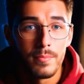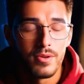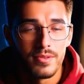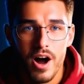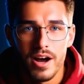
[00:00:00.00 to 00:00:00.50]

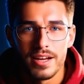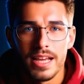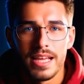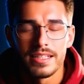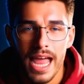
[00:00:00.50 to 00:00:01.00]
on,
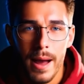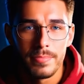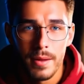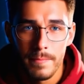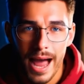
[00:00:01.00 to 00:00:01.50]
tap the
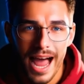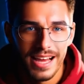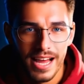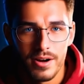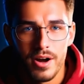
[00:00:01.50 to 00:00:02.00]
back
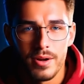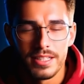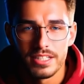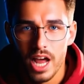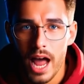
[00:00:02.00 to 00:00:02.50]
arrow in the
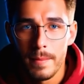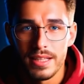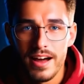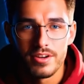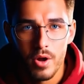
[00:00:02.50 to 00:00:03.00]
top
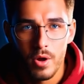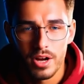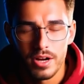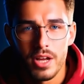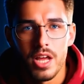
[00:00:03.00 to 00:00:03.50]
left
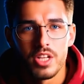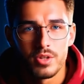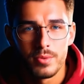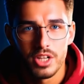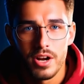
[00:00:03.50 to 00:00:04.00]
corner to
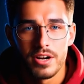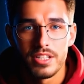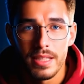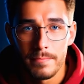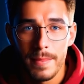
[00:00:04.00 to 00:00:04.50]
return to
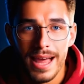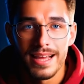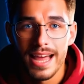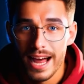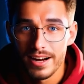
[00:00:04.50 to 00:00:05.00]
the main
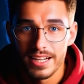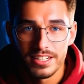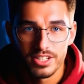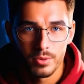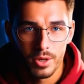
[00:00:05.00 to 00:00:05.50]
editing
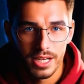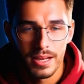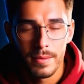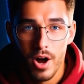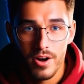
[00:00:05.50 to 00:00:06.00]
screen.
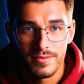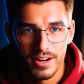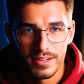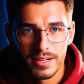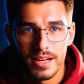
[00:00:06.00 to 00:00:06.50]

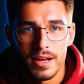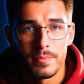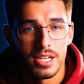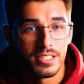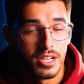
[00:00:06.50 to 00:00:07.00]
Perfect.
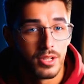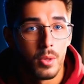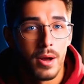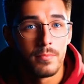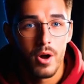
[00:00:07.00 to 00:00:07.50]
Because there's
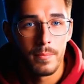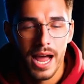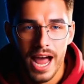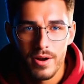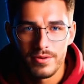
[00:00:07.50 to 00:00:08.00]
one more
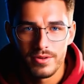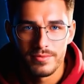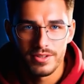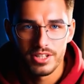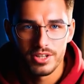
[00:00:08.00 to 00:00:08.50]
powerful
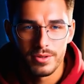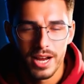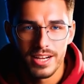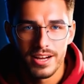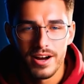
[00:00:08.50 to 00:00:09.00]
feature right
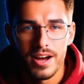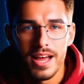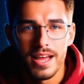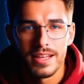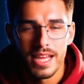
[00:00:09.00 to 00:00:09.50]
here
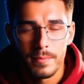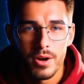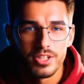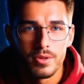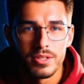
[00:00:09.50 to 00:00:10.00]
that most
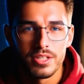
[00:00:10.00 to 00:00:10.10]
shorts-only